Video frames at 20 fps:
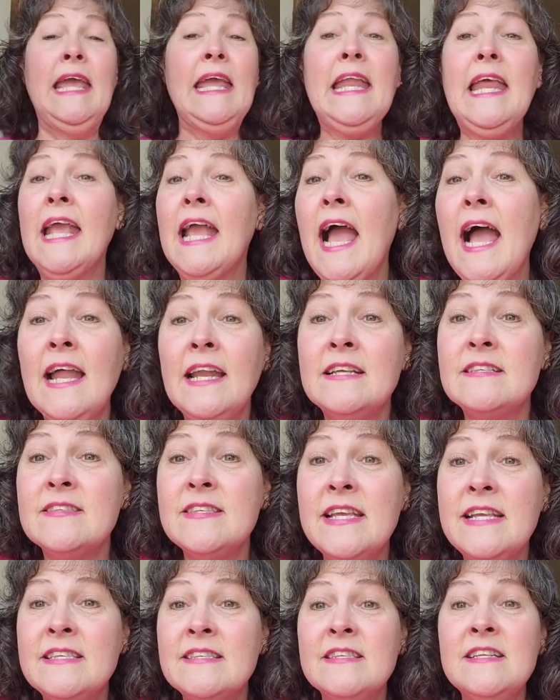any kind of
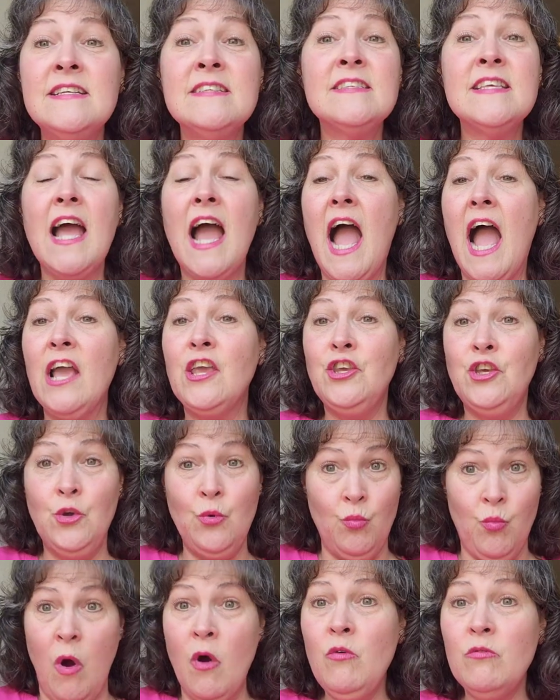seasonings you
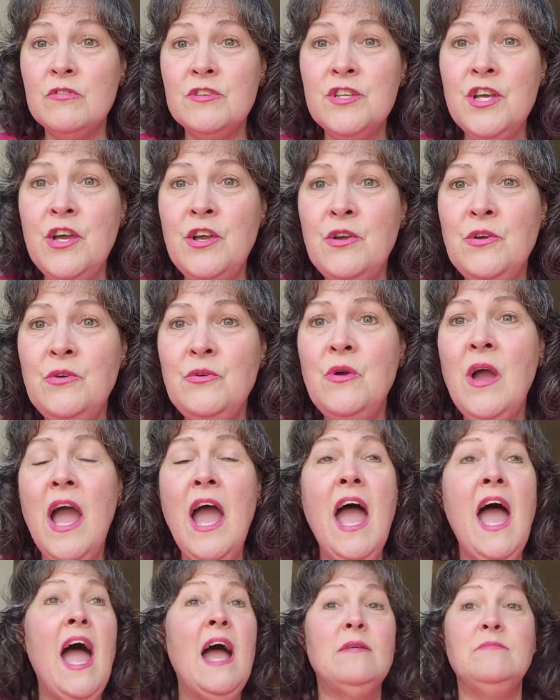want to
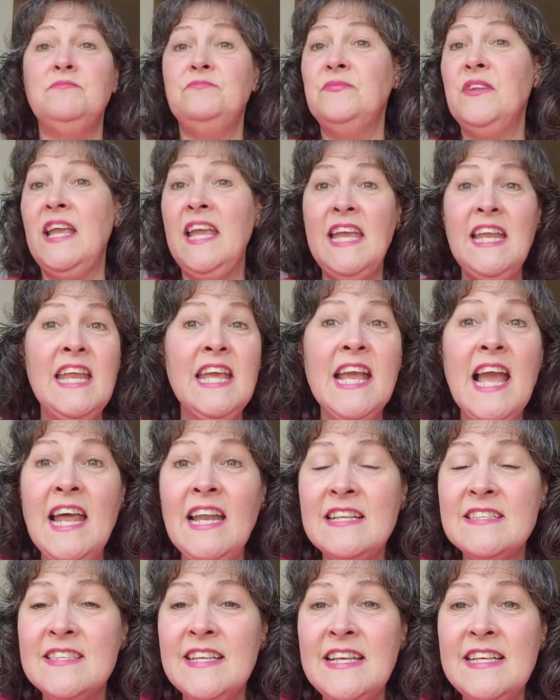any kind
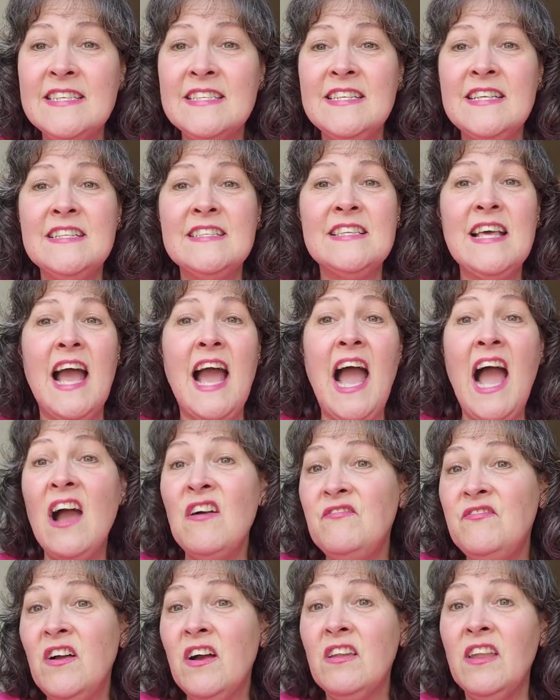of seasonings. I
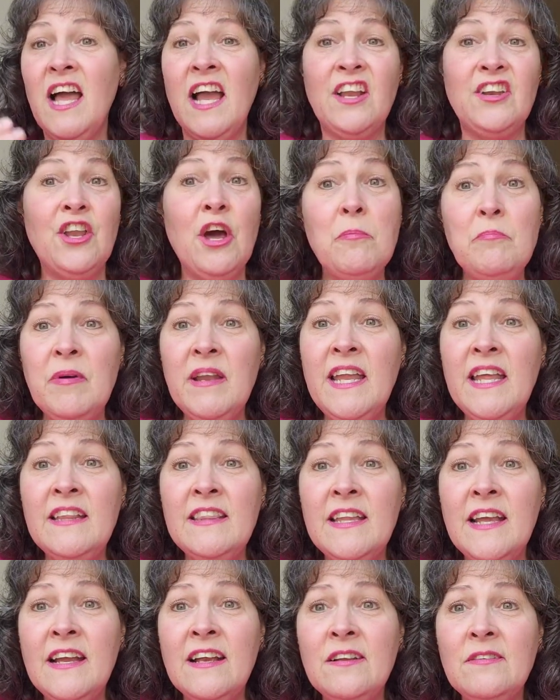felt like dumping in
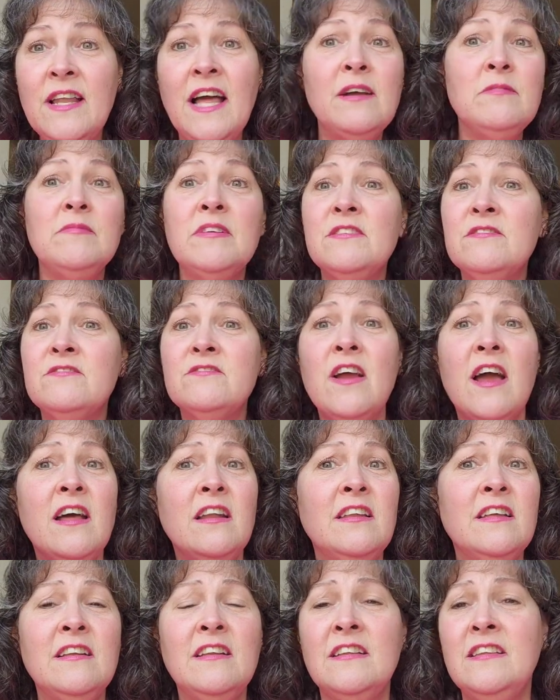there, like let's try a
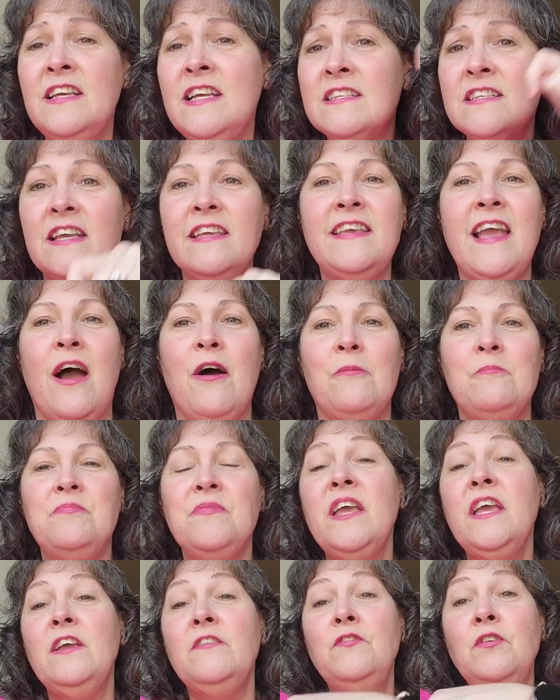little of this. Y'all,
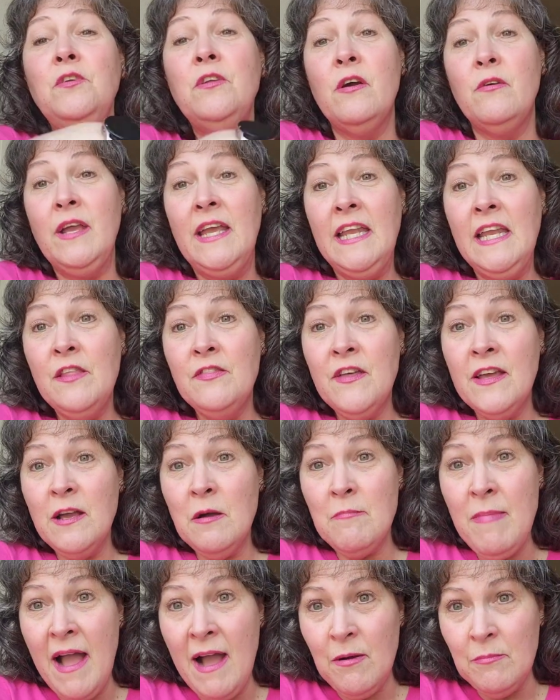if you know anything
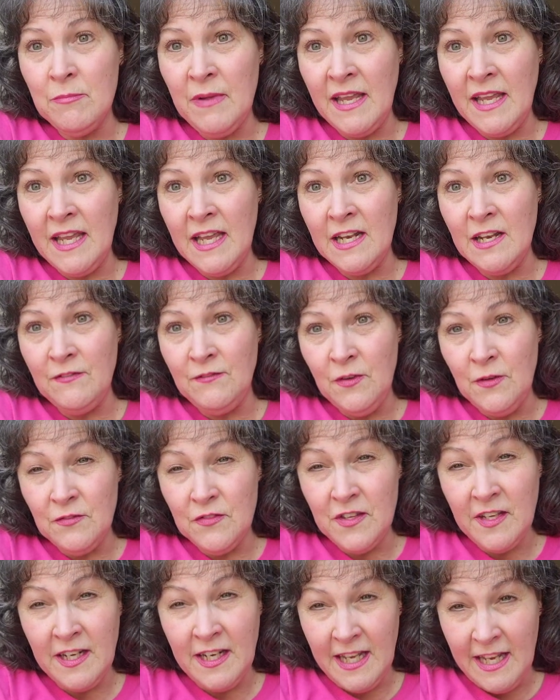about me and if you've
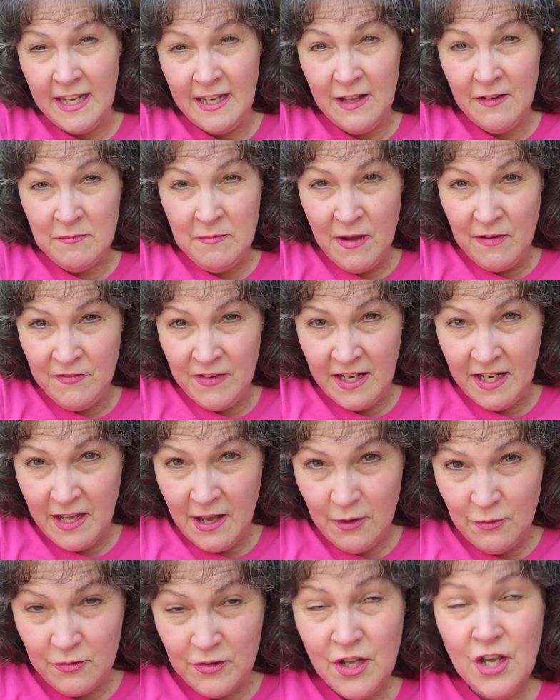seen any of my
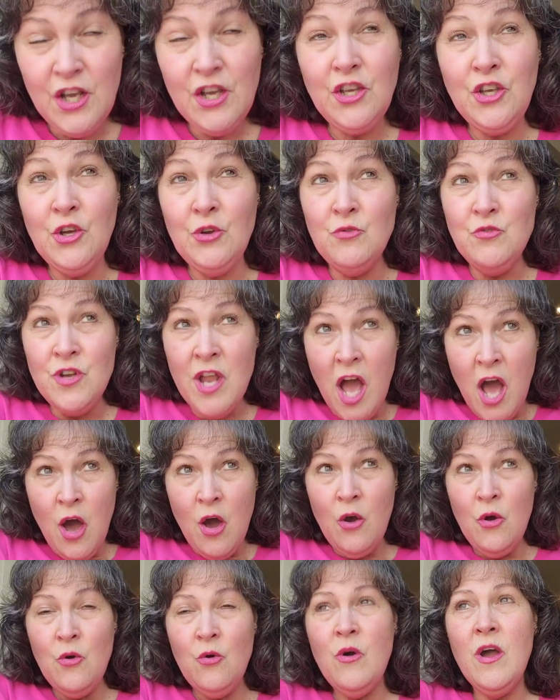videos, you
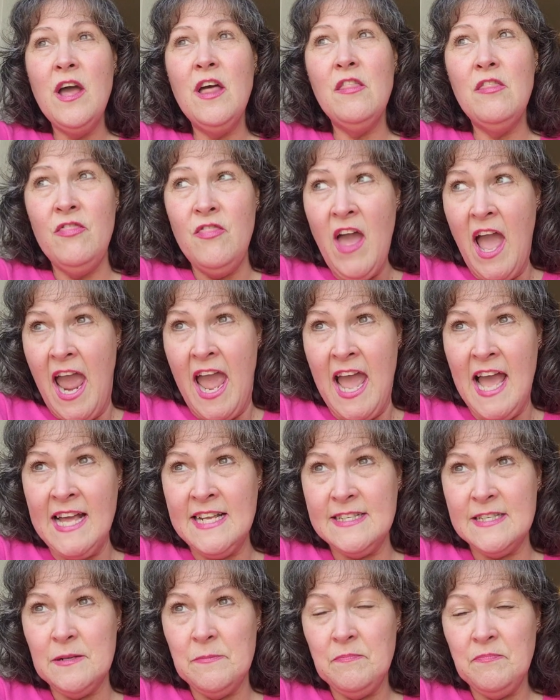know
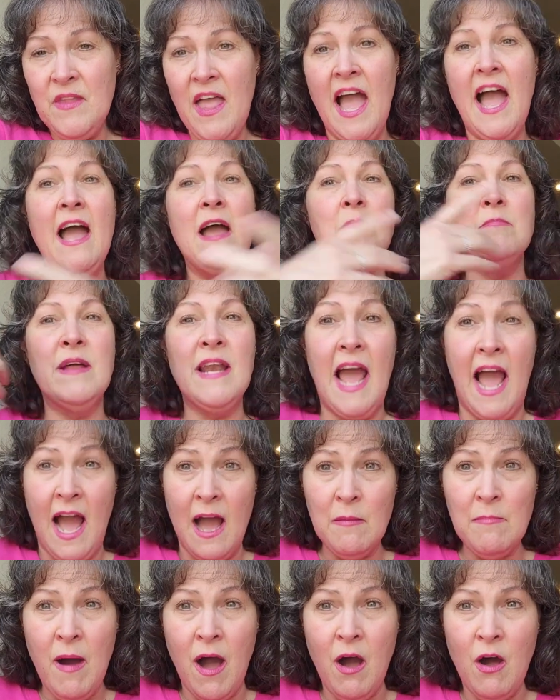that I'm an
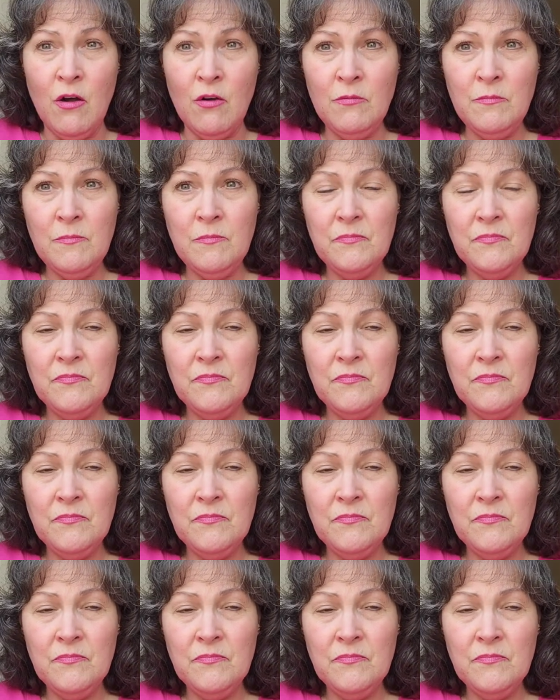eyeball